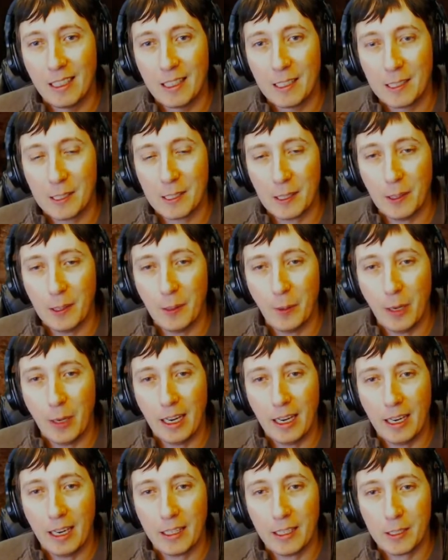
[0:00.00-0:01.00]

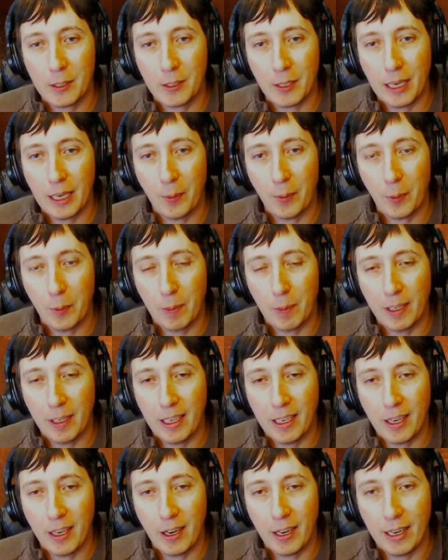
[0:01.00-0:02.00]
So yeah, we're
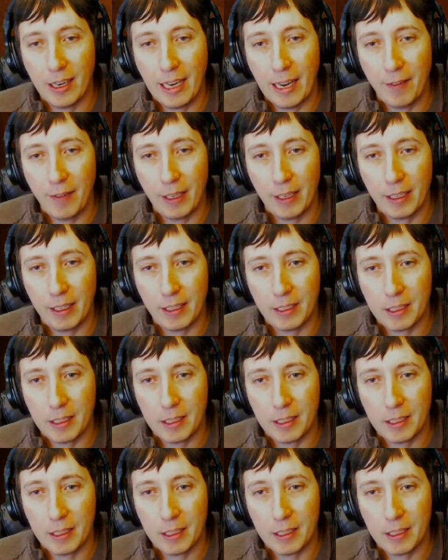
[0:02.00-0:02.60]
planning on having